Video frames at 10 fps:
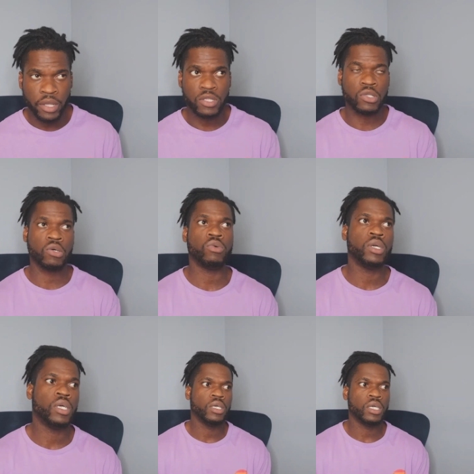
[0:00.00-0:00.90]
right
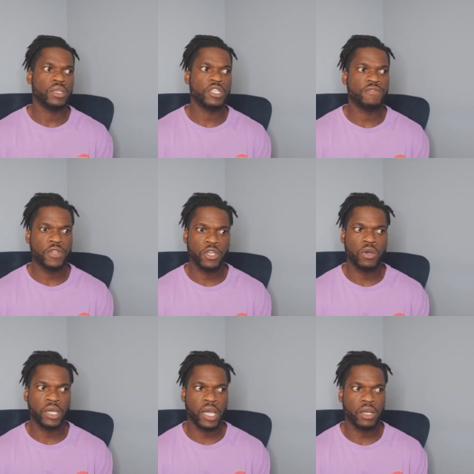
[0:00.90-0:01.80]
so in this
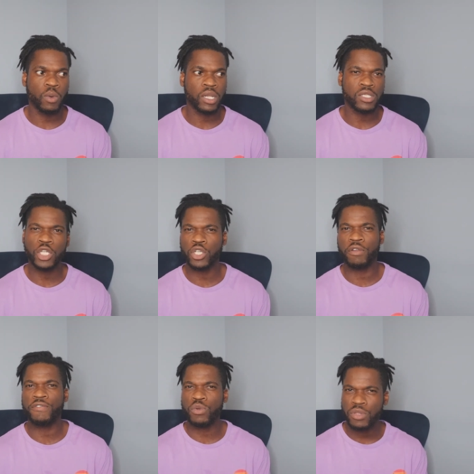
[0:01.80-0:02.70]
video, I kind of want to touch
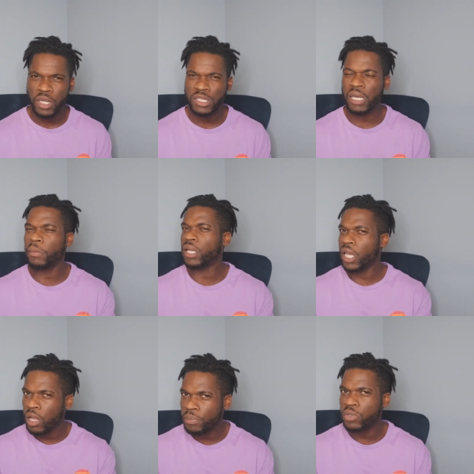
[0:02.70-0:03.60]
on a few things that
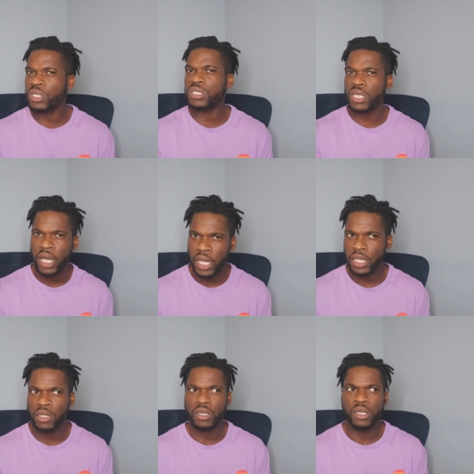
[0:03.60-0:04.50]
might help you
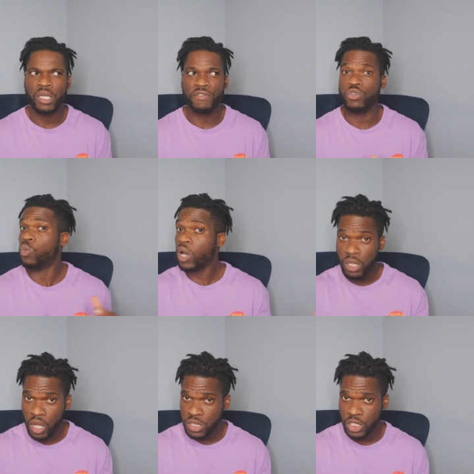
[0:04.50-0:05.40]
decide if you
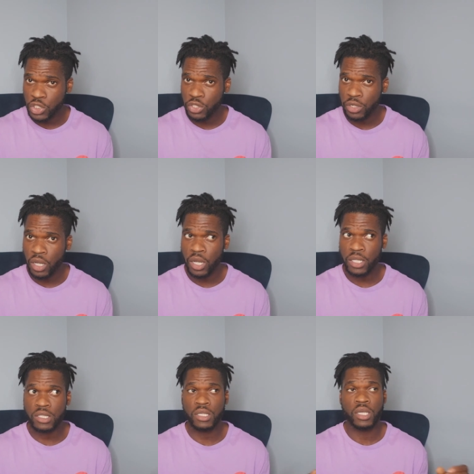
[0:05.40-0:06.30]
want a loctician or
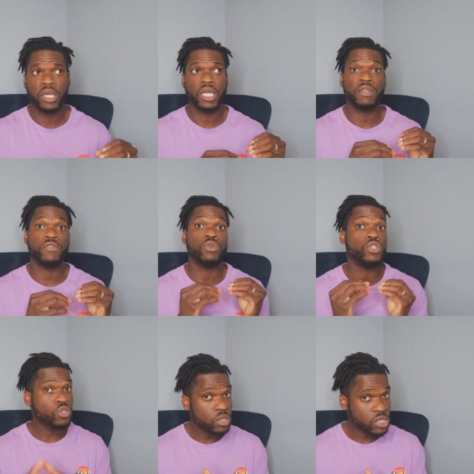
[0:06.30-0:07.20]
not, and if
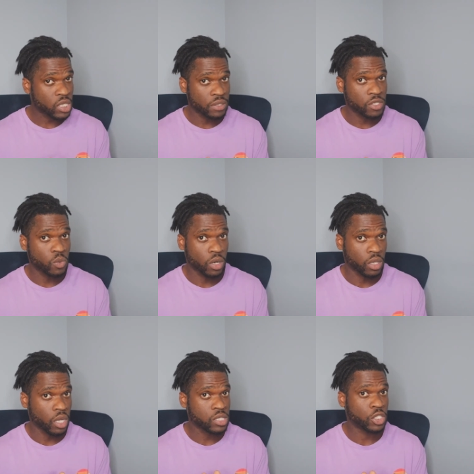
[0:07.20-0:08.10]
you do decide that you
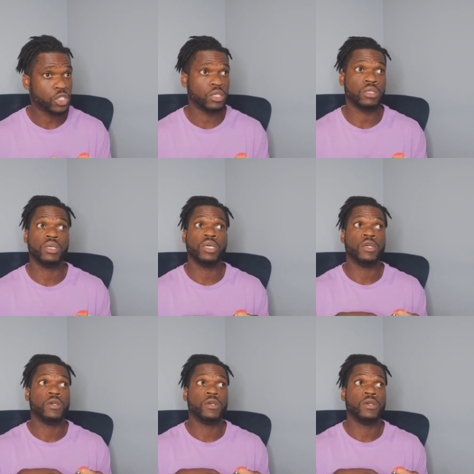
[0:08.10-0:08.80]
want a loctician,